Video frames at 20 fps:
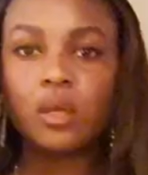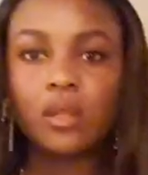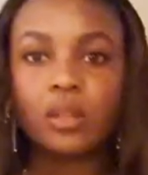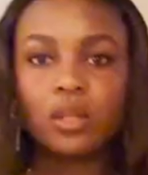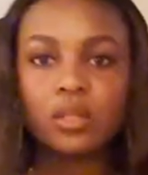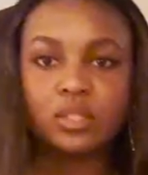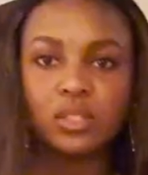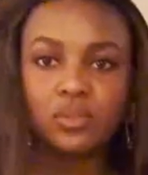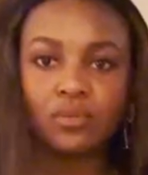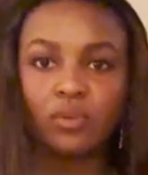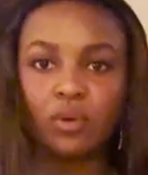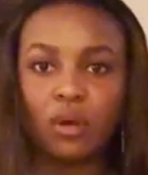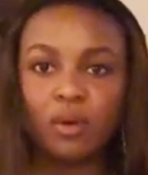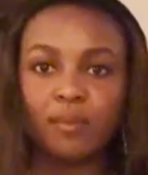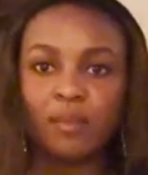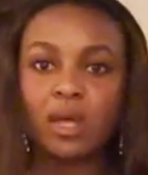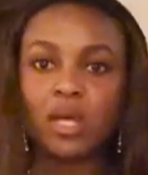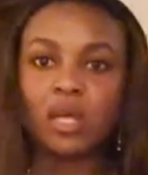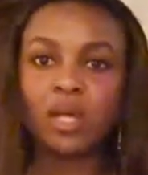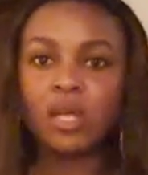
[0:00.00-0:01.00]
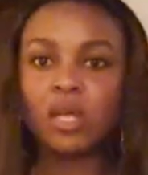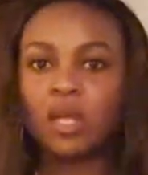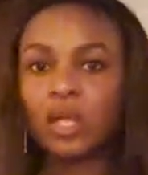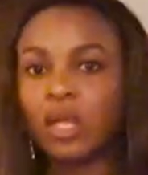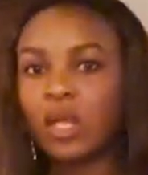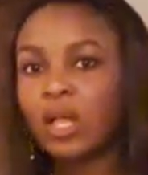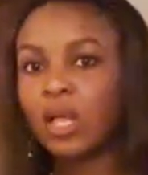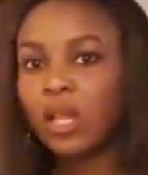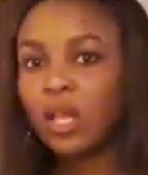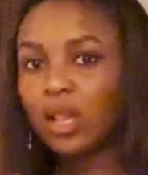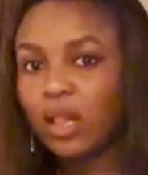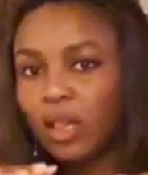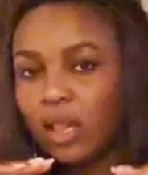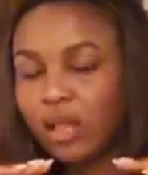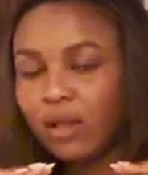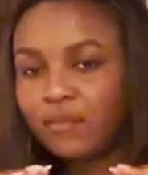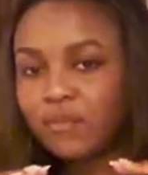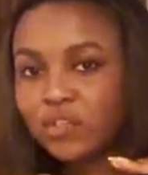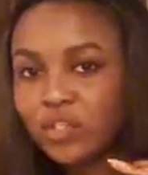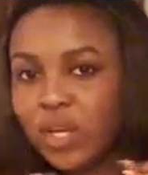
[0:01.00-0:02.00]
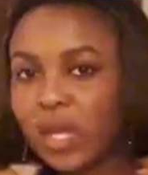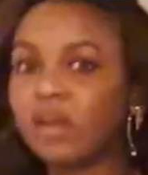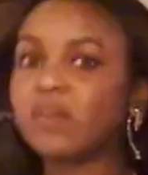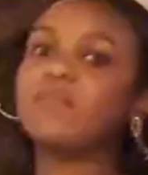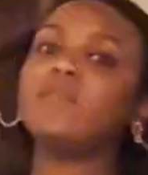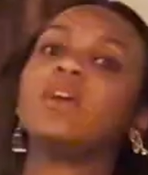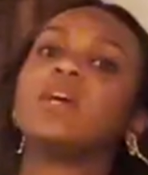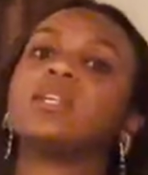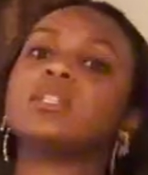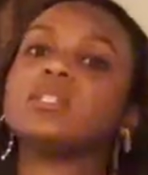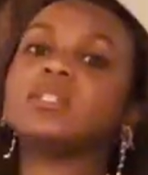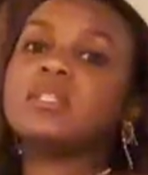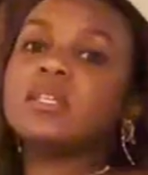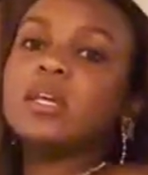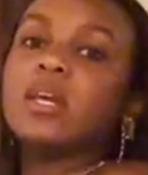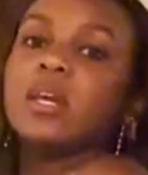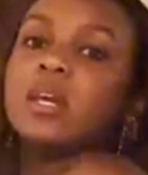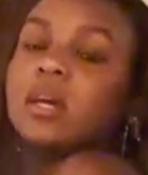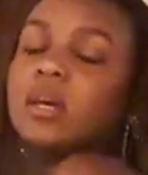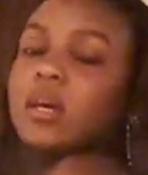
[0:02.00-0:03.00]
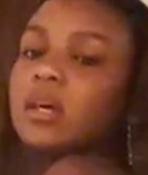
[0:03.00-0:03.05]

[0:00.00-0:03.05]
this is from Love Shack Fancy.